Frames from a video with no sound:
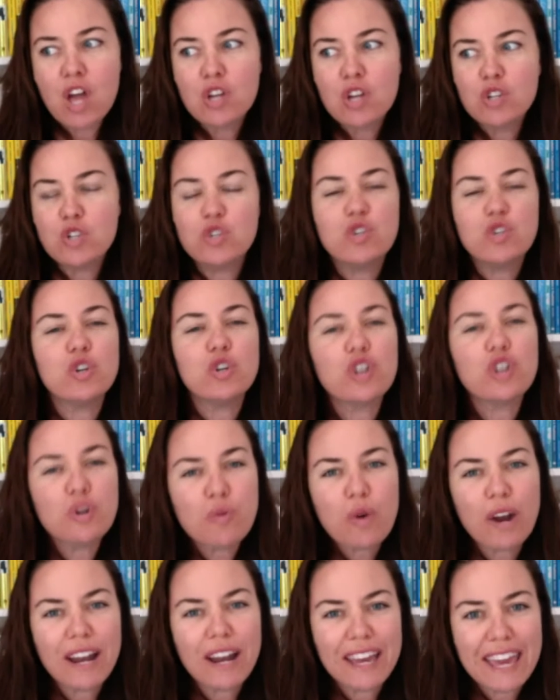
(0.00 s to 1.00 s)
do you
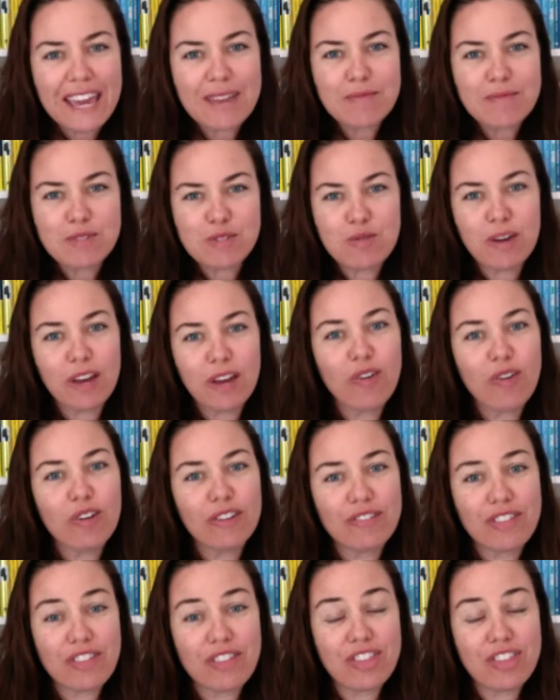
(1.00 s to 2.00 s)
want to keep doing all
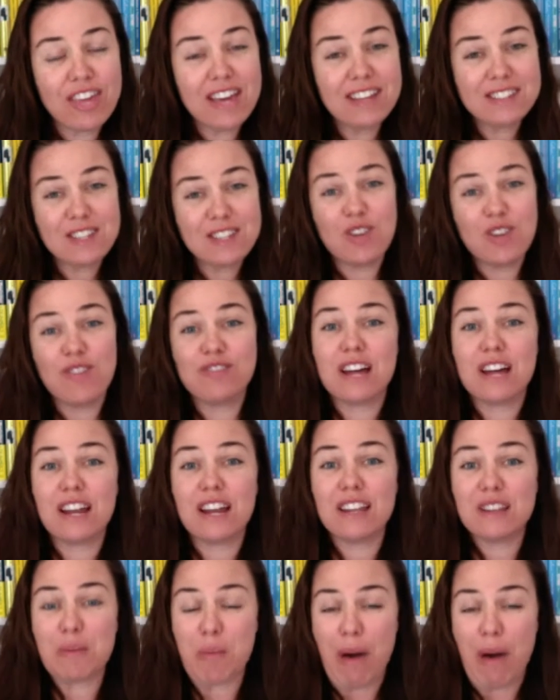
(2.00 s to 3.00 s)
of the things that you've done
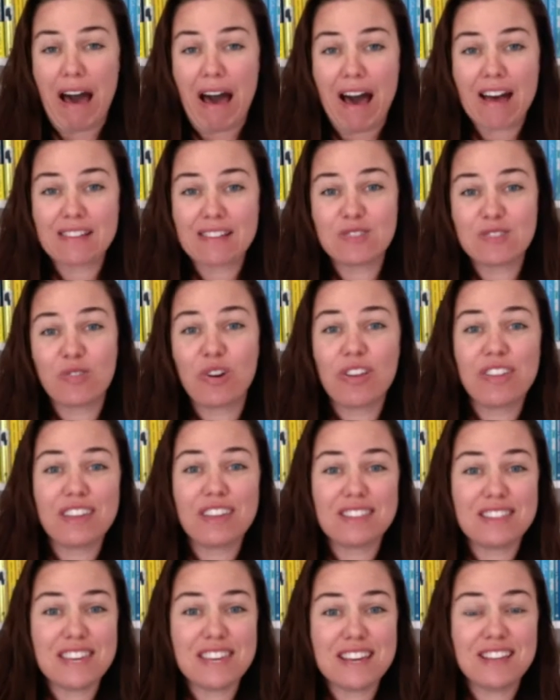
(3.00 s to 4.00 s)
in the past, or are there
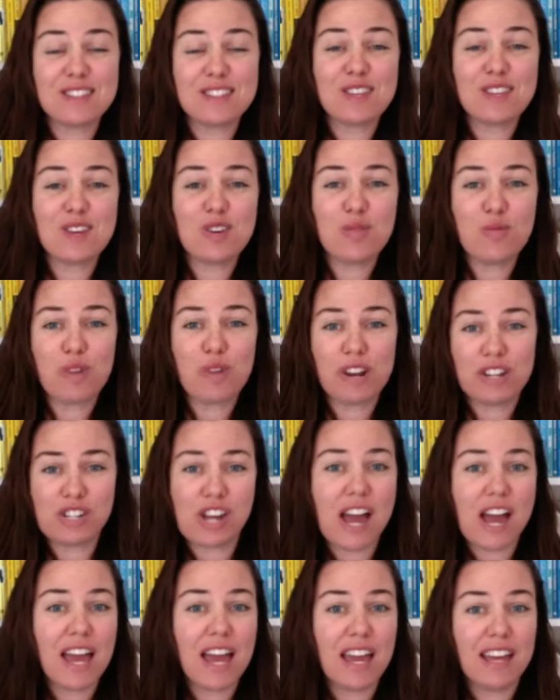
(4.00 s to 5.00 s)
things that you want to
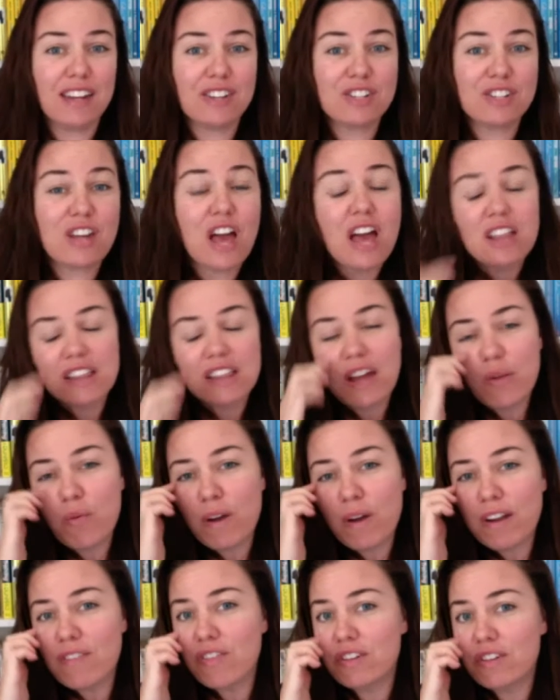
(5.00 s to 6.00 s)
change? Like,
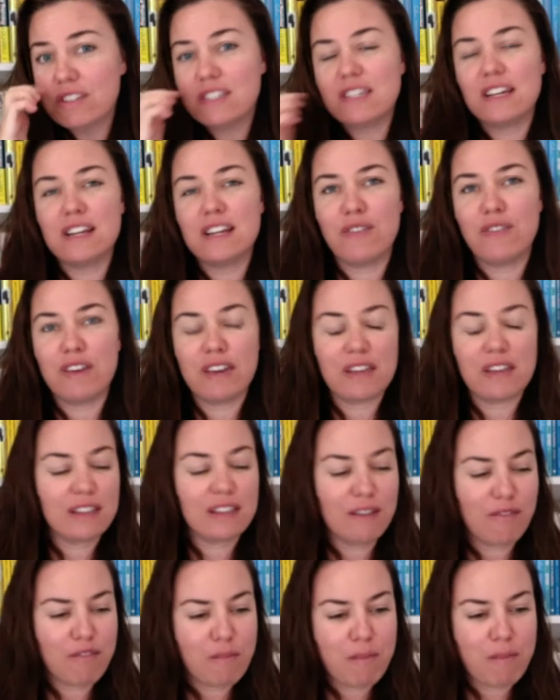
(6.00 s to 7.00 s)
one of those
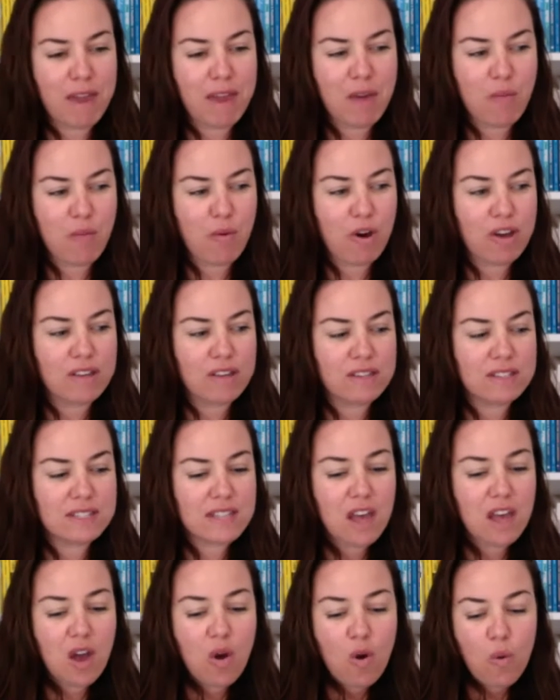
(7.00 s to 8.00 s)
significantly for me was
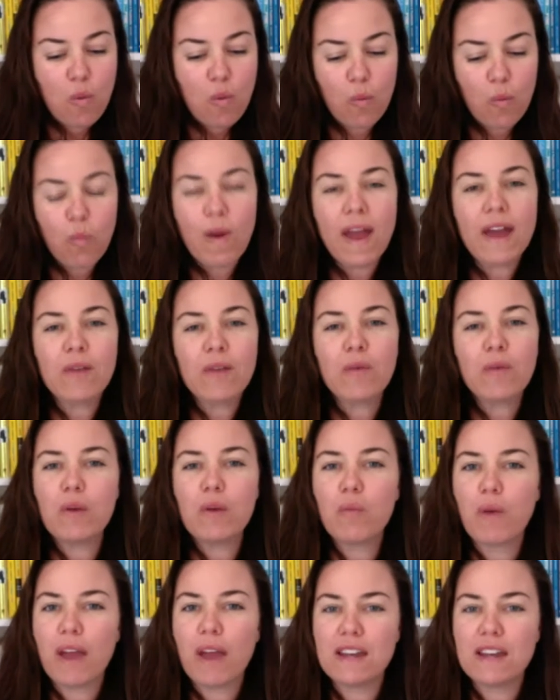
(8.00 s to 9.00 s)
when we
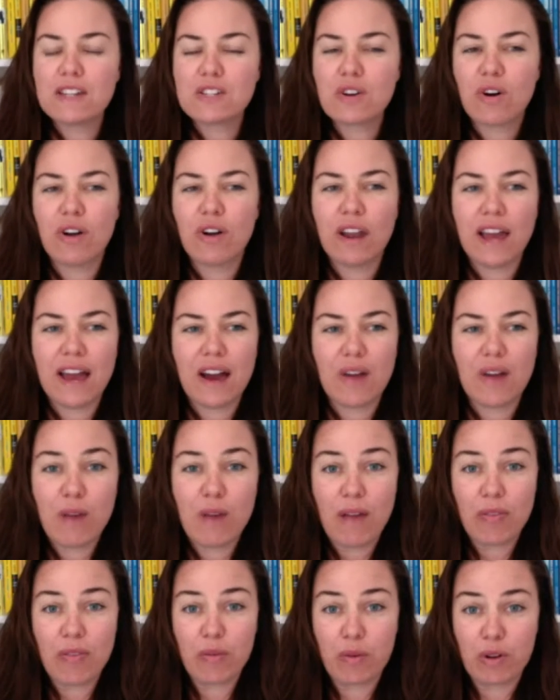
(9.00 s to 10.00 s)
went on our
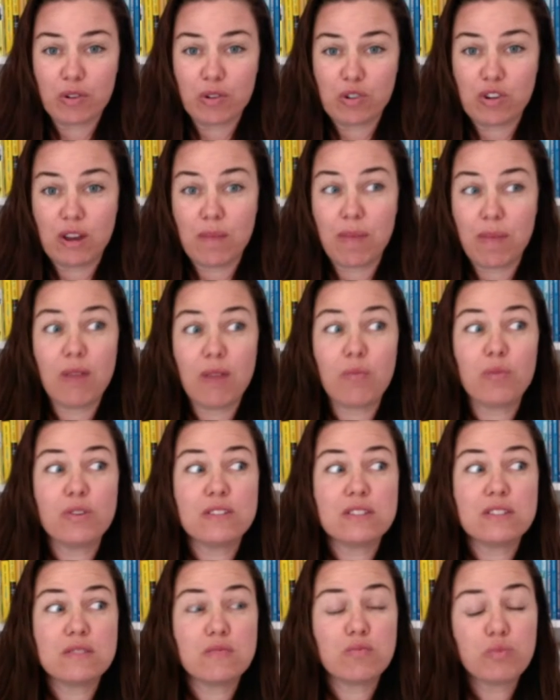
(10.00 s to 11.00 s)
round the world trip. It
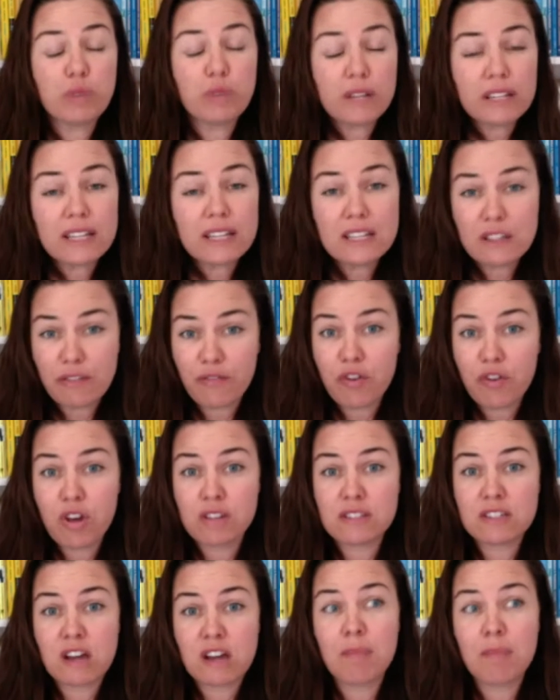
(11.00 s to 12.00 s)
was really the
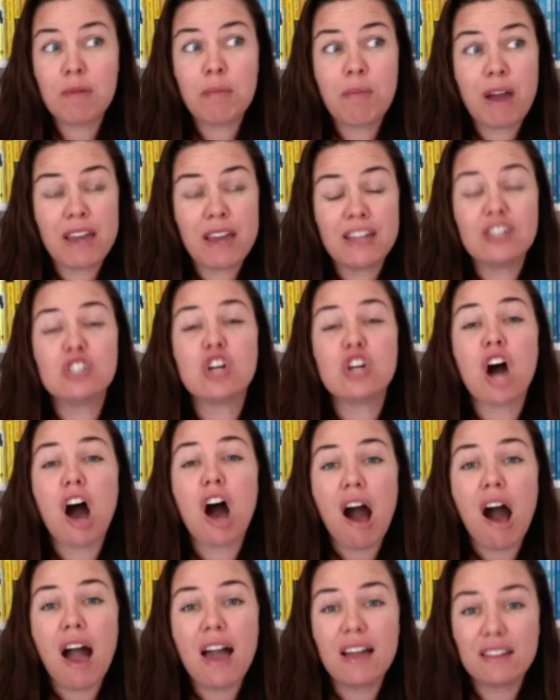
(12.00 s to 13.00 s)
first time in my
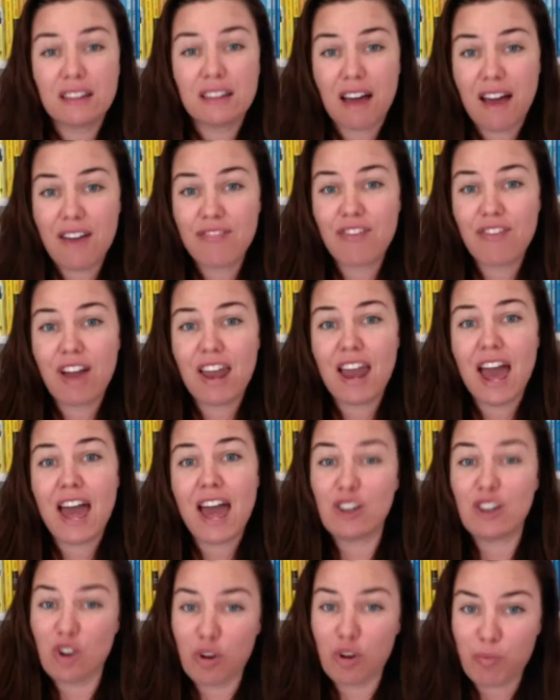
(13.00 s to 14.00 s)
entire life I'd
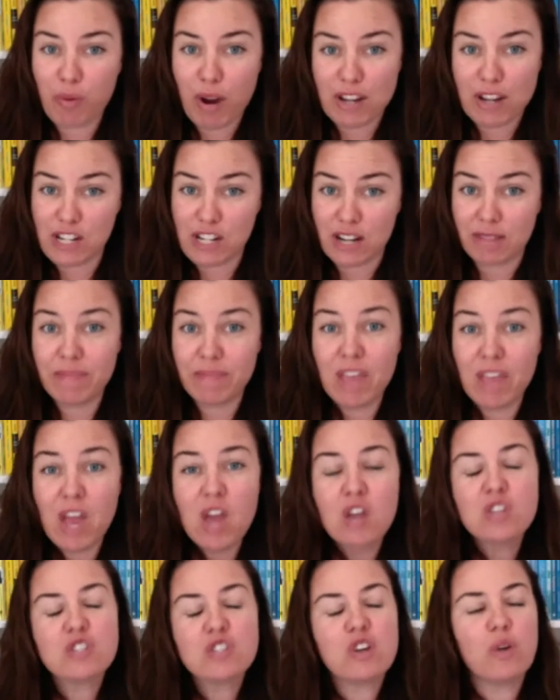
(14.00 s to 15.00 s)
had no pressure.
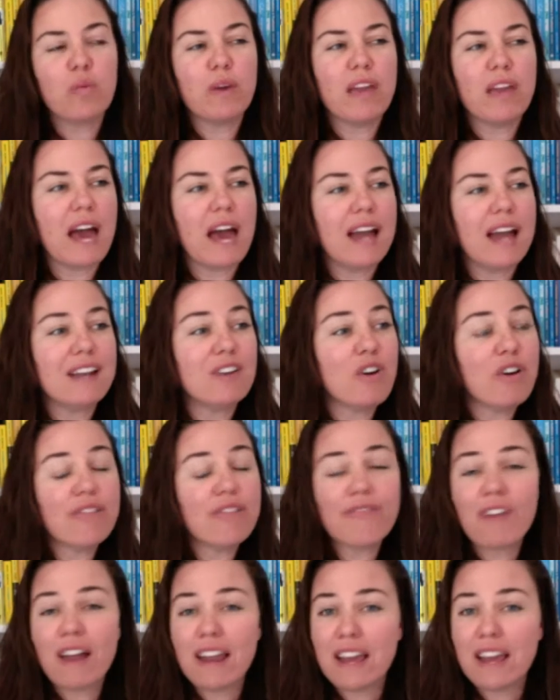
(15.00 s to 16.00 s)
So we had no
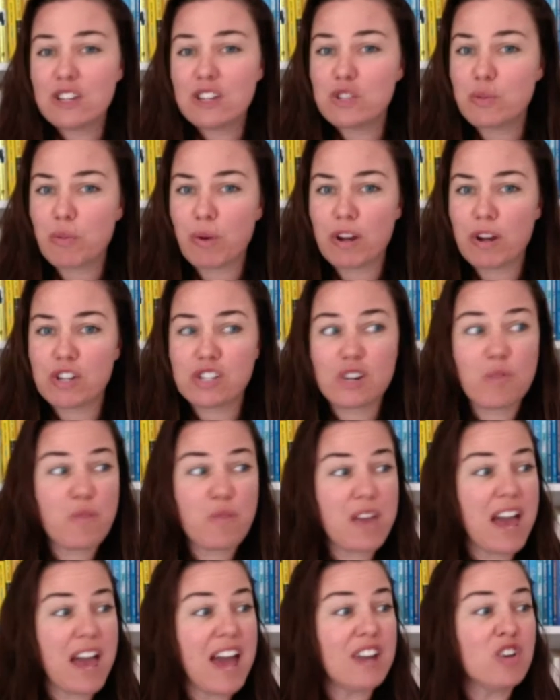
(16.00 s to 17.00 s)
financial pressure,
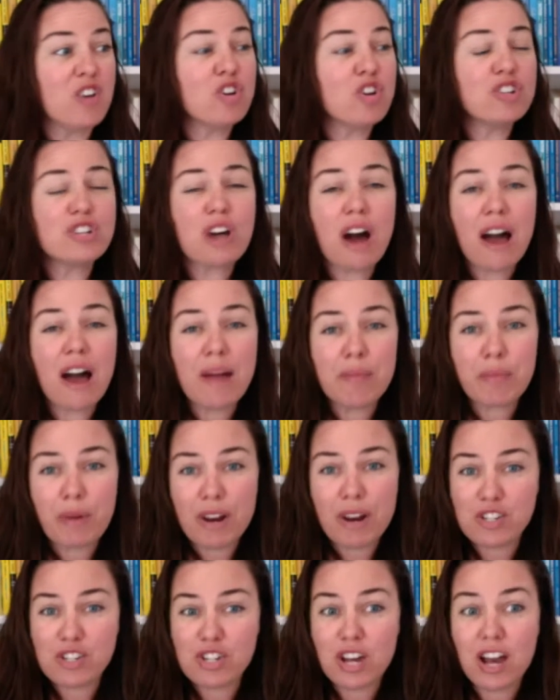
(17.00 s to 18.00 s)
we had no time
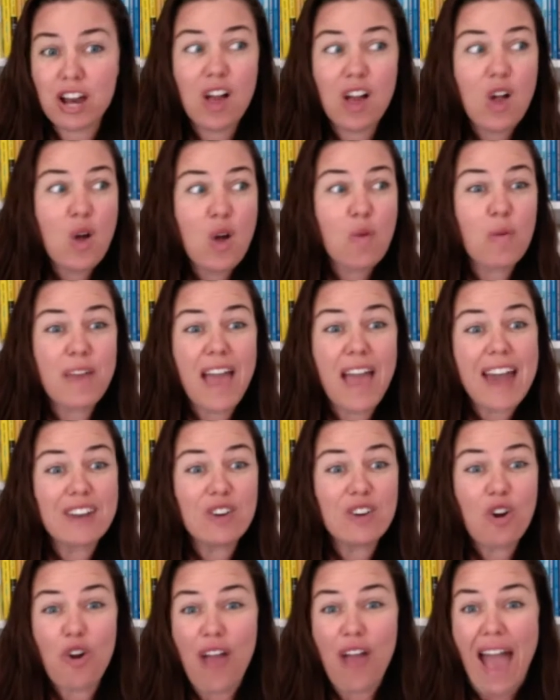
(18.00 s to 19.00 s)
pressure, we had
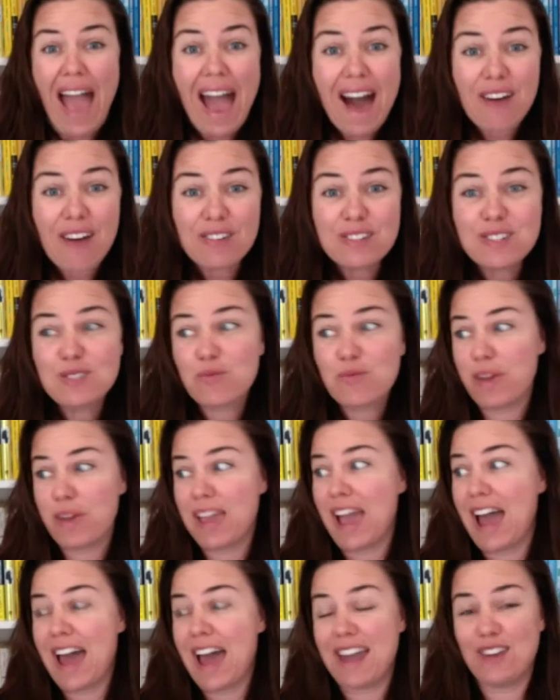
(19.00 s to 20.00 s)
no house, we
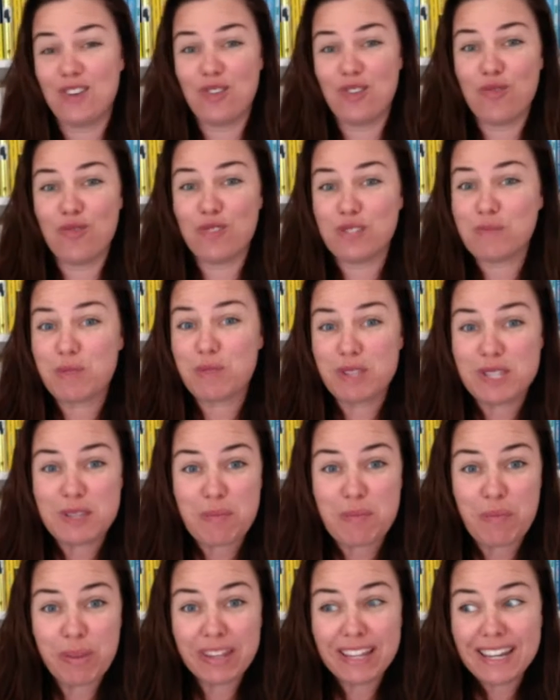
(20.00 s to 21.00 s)
had no
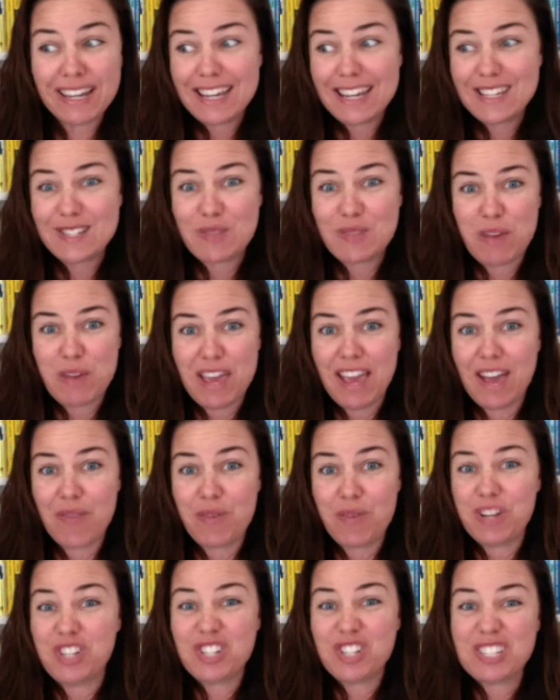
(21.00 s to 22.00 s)
responsibilities.
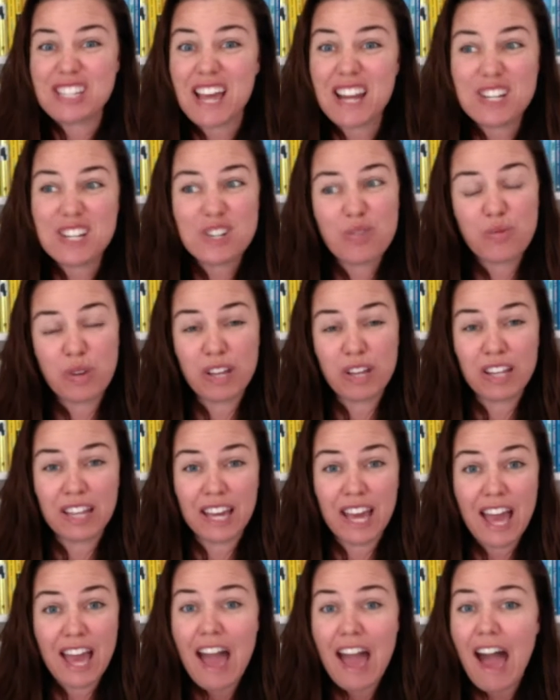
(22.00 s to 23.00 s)
We just had to
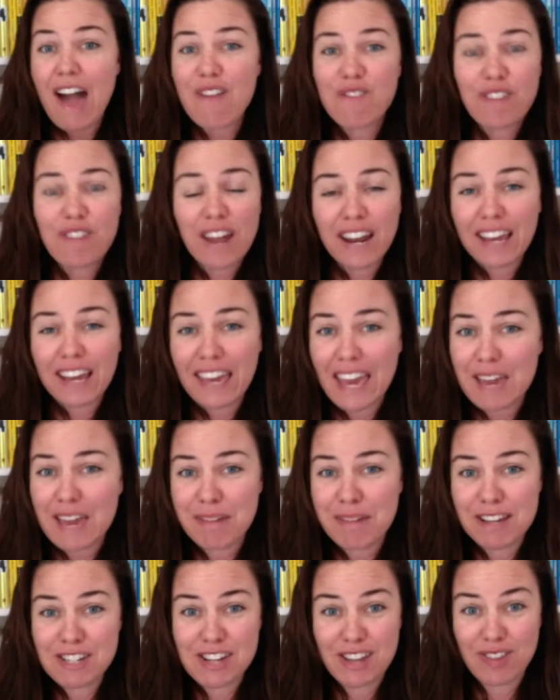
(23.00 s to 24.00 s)
really have fun and keep
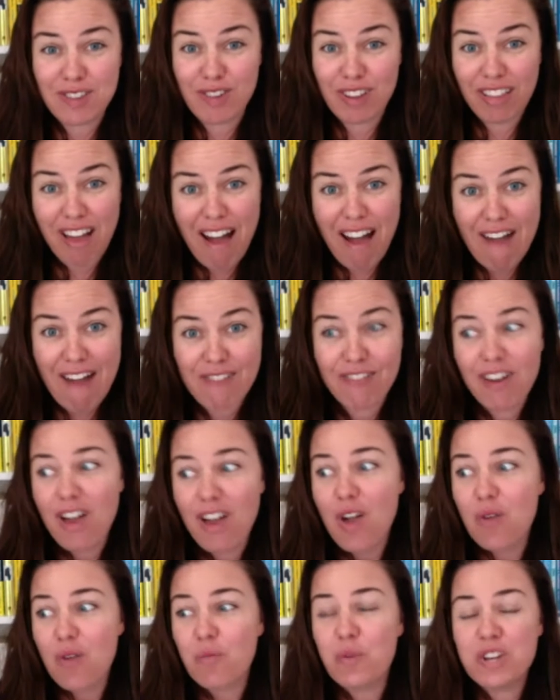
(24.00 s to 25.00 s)
each other alive,
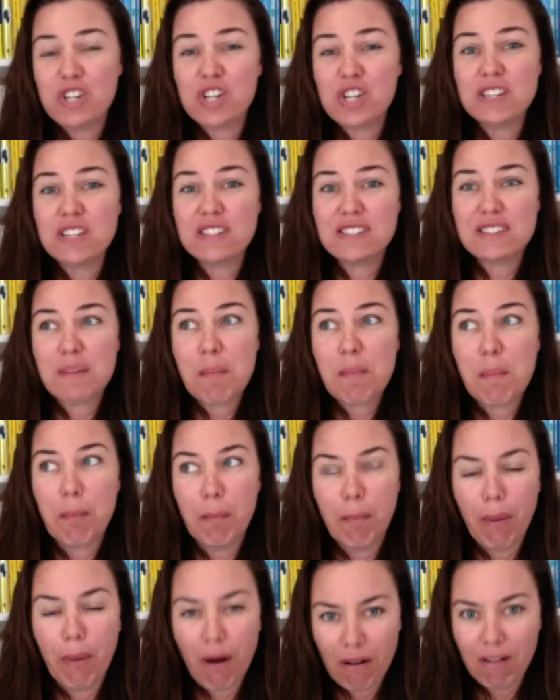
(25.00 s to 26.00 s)
which is
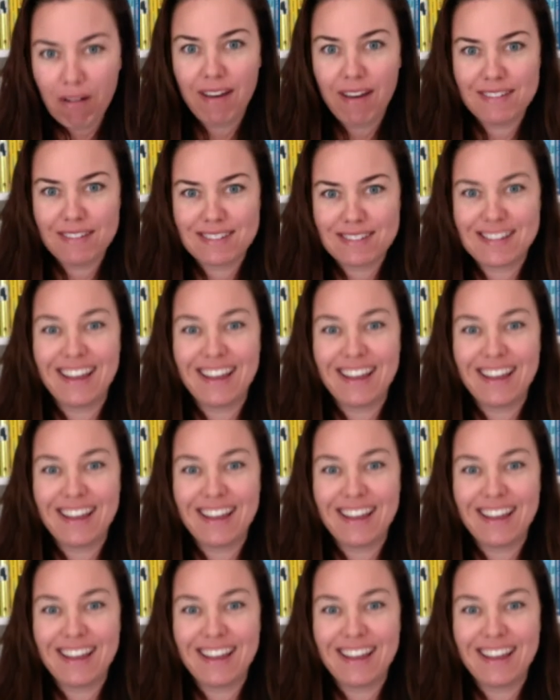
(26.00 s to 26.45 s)
bonkers.